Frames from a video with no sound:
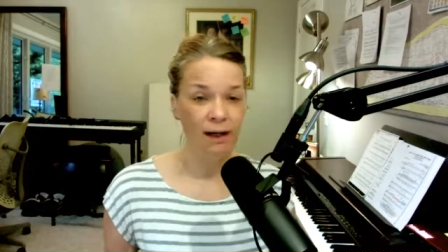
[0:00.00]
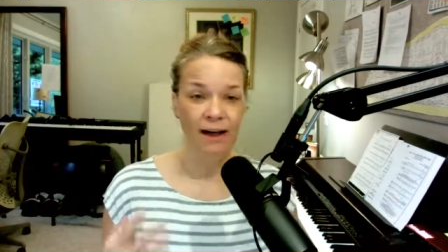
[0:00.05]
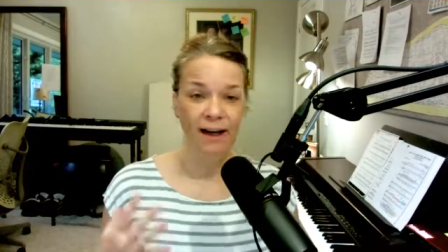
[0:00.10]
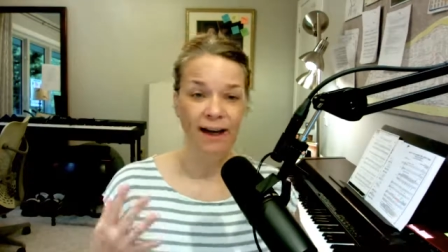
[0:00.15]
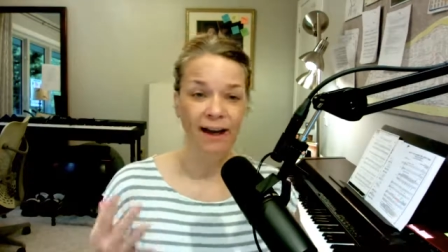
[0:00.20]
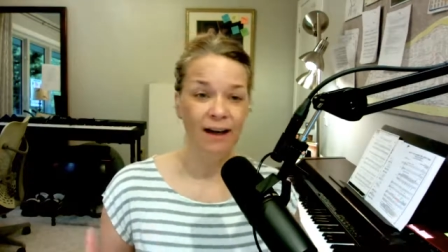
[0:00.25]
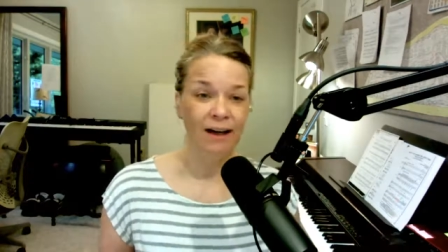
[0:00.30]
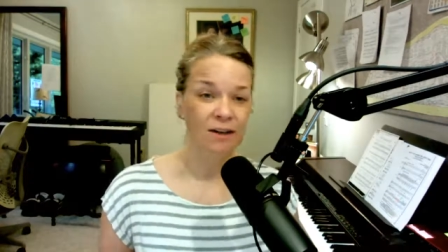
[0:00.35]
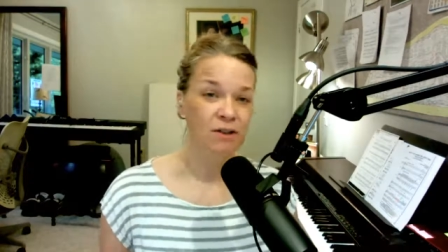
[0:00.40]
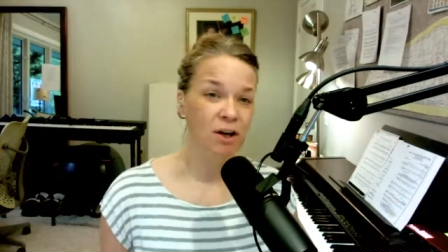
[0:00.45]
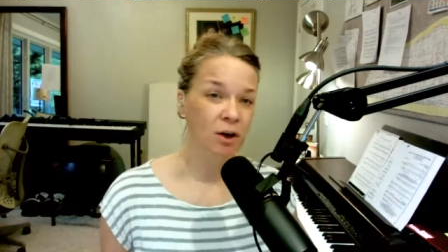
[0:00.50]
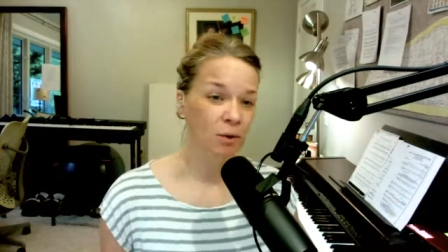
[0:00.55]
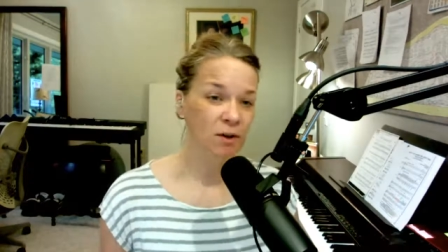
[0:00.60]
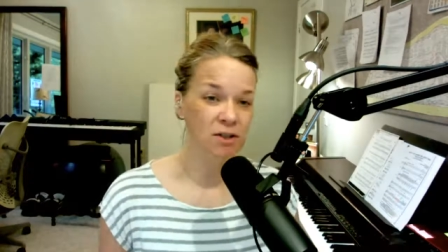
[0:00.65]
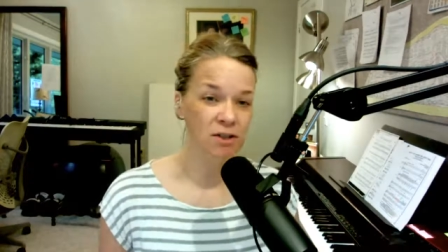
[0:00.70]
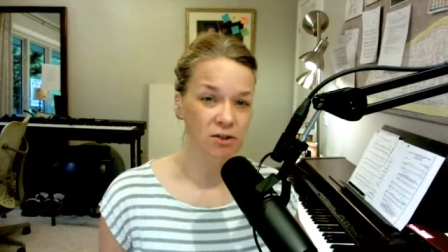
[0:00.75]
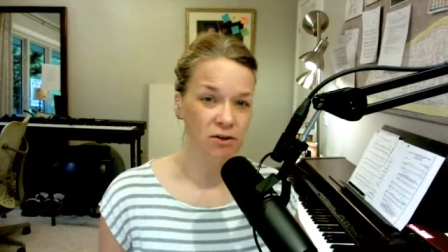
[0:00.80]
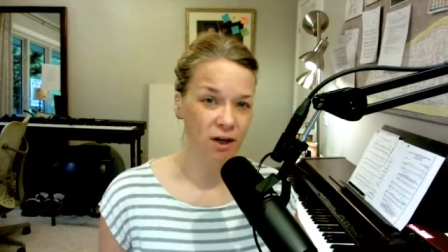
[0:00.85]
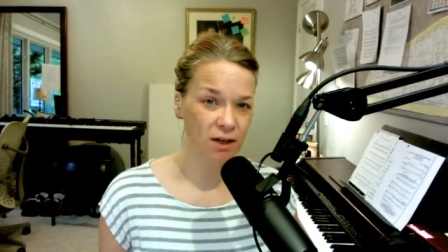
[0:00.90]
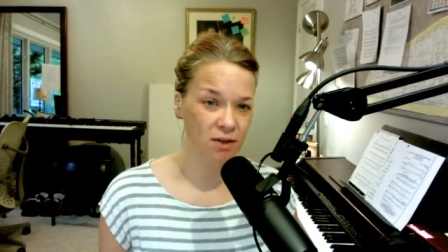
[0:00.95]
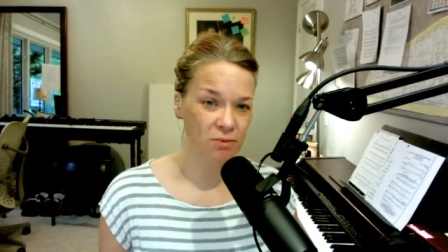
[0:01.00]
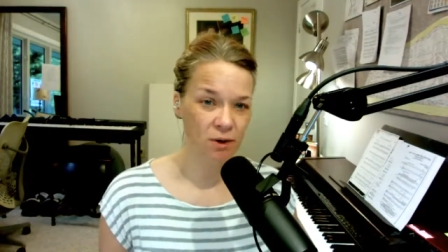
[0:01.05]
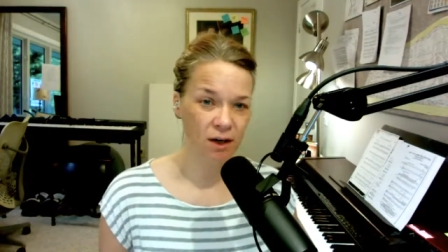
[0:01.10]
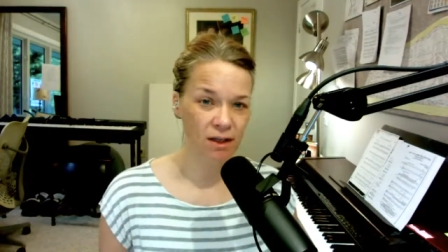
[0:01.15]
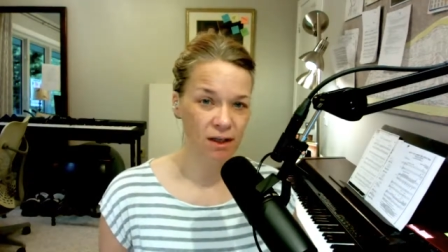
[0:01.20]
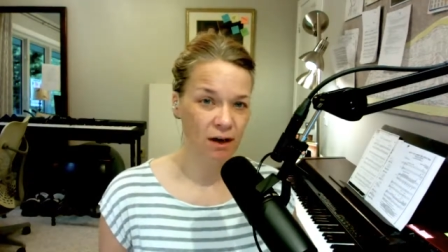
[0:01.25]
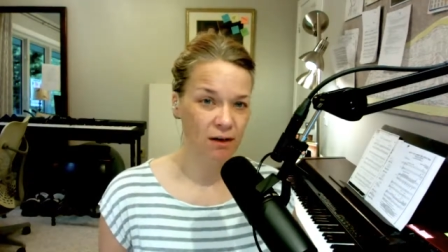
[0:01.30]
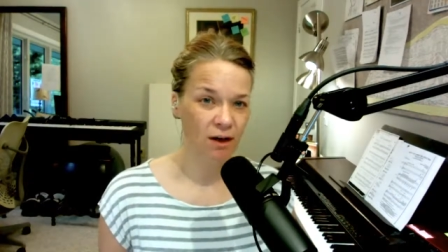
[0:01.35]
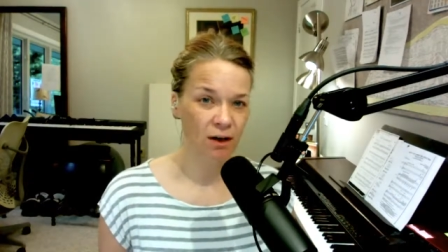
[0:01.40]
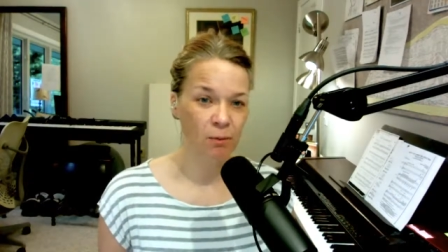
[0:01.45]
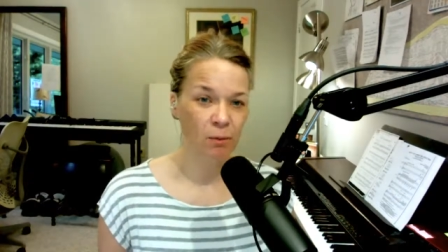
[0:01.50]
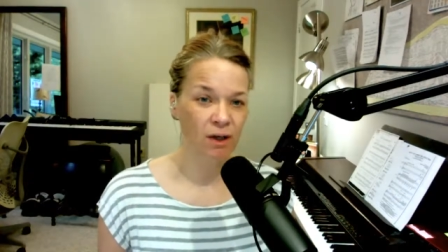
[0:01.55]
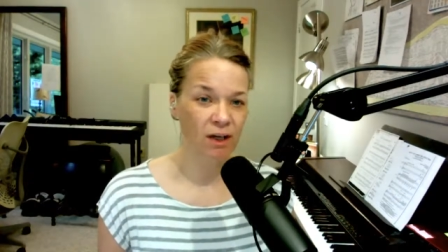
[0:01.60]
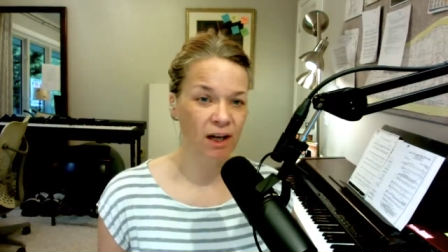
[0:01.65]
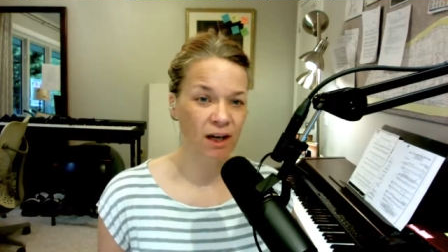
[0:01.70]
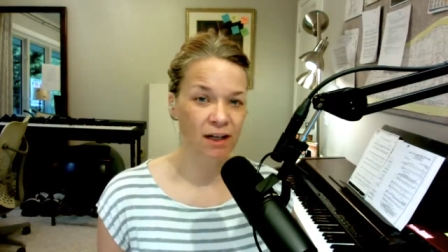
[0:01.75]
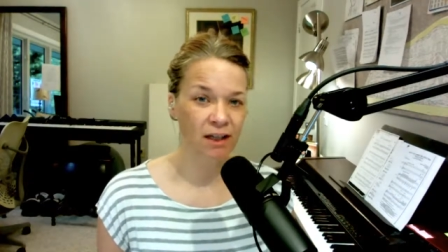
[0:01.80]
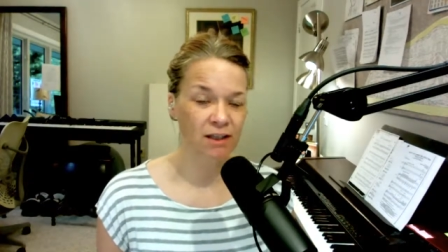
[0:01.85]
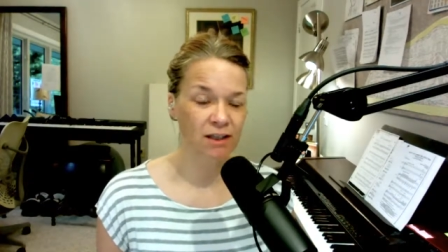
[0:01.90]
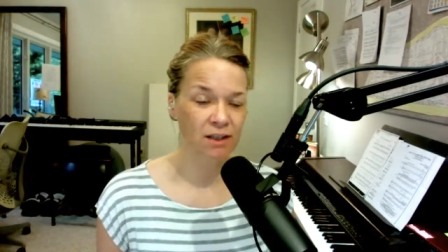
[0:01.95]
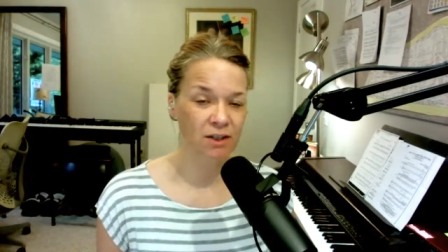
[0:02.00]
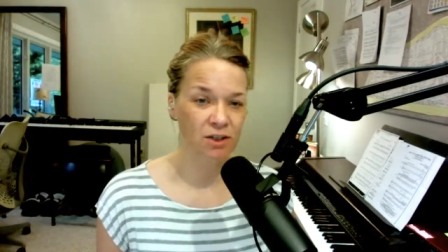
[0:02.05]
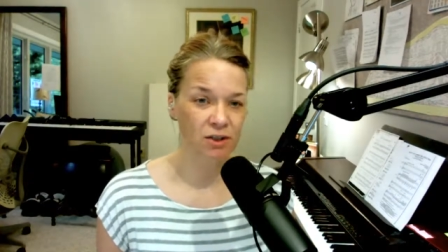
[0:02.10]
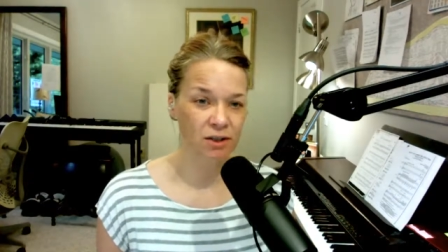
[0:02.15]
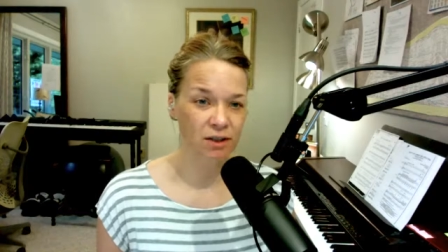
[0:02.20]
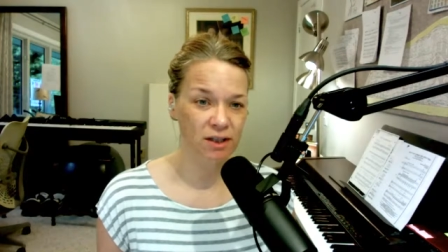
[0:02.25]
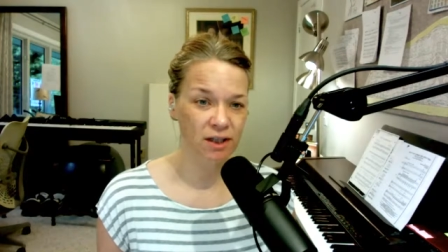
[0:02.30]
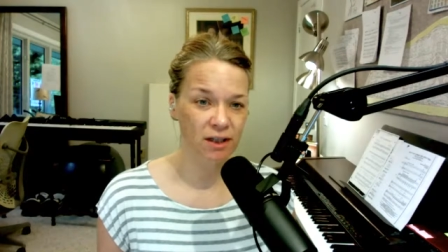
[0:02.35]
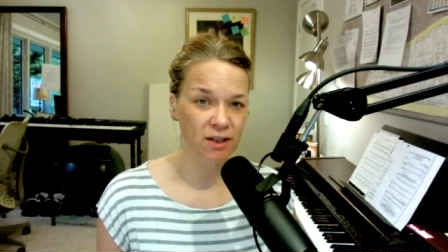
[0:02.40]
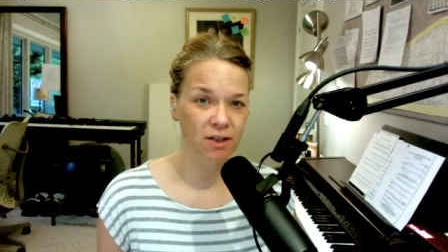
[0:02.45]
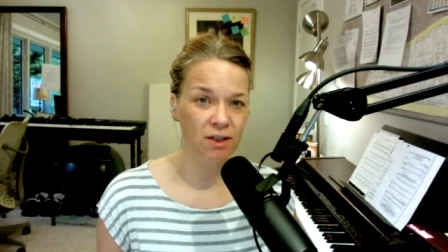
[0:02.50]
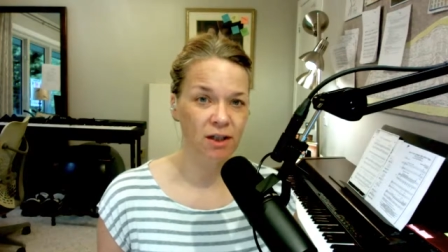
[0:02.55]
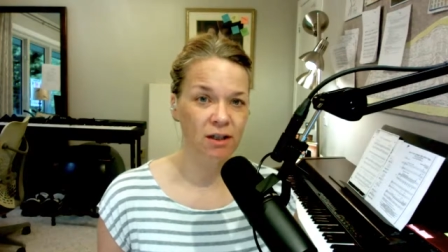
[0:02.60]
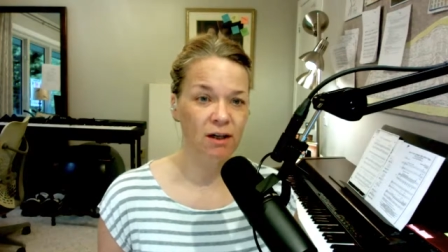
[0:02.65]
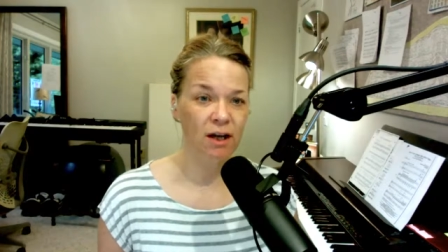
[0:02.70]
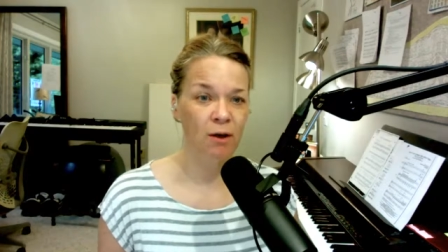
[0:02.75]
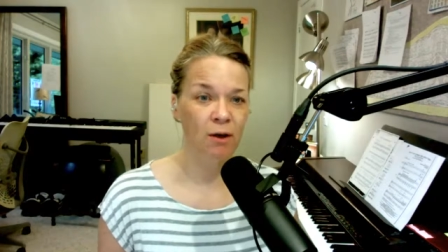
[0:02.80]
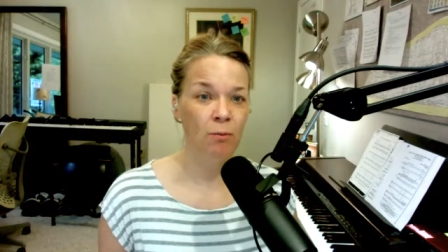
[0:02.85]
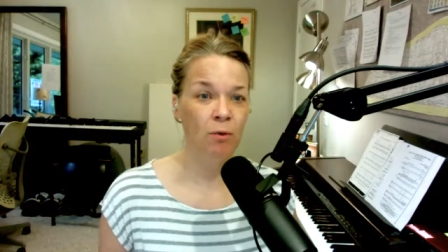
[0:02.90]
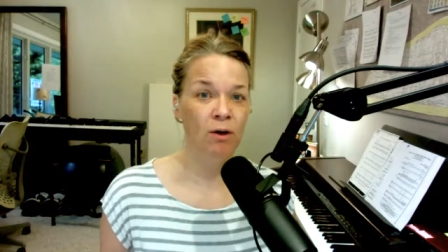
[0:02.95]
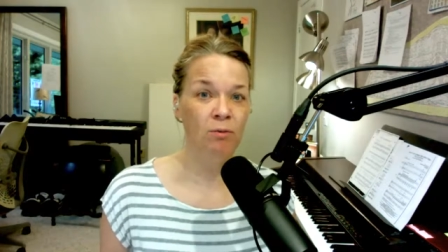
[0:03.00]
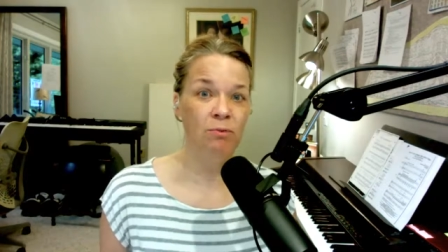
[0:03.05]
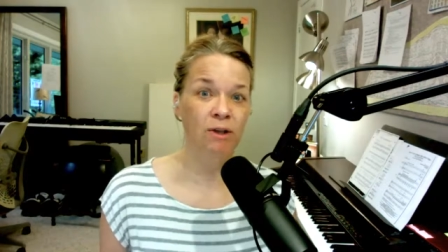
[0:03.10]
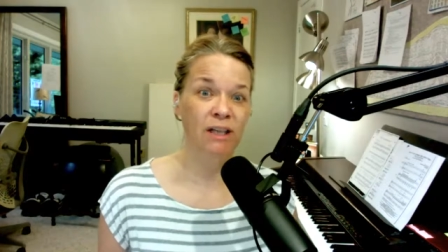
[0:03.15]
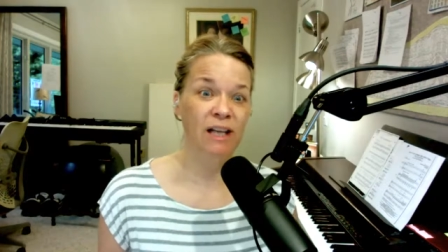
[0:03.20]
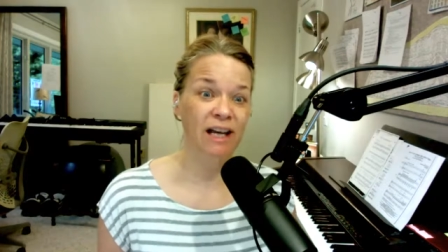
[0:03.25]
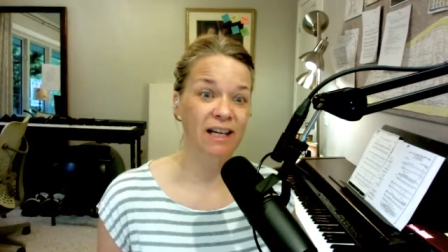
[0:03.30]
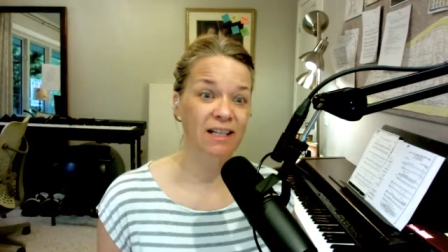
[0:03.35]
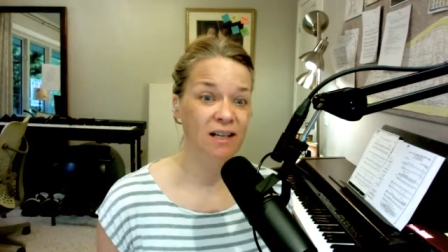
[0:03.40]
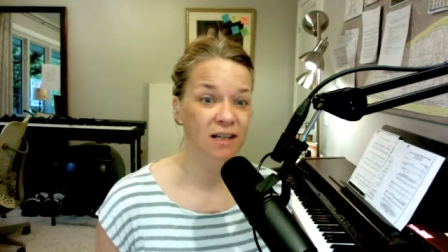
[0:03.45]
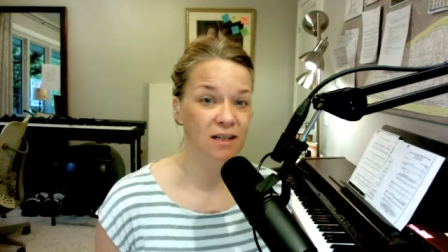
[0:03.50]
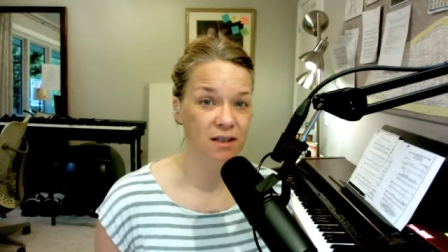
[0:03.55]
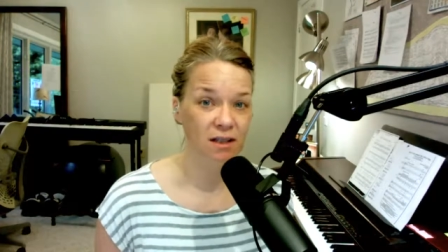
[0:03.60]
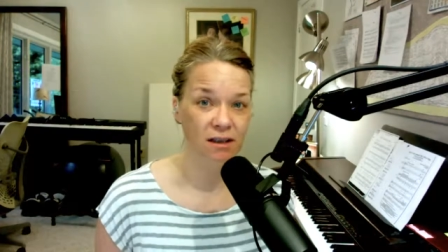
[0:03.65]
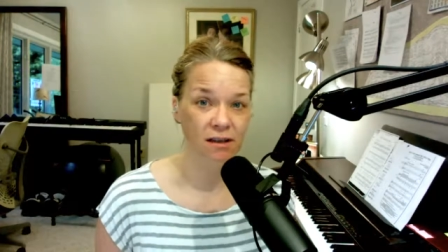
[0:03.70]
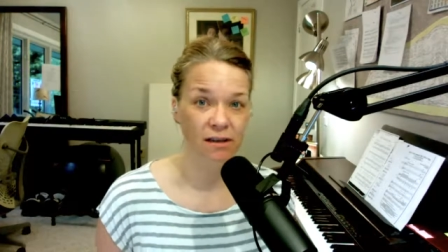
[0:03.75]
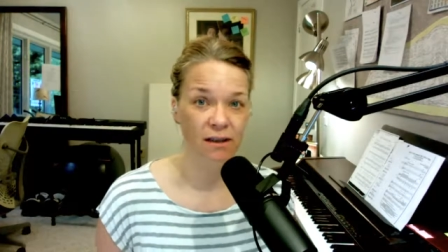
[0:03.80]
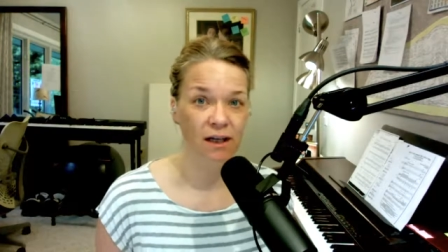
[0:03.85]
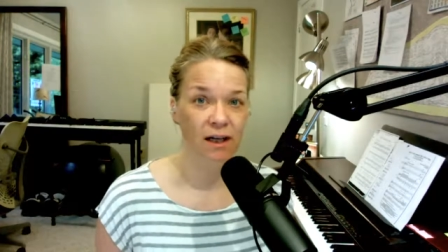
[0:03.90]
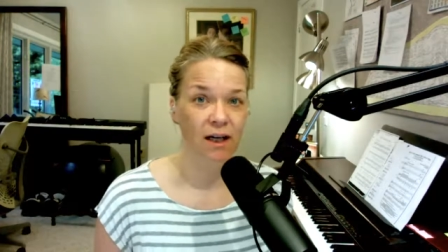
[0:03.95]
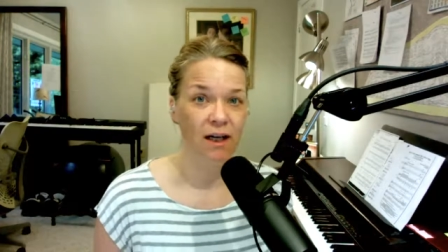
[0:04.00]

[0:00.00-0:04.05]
And I don't want stress right now. I don't want any additional tension. I want relaxation.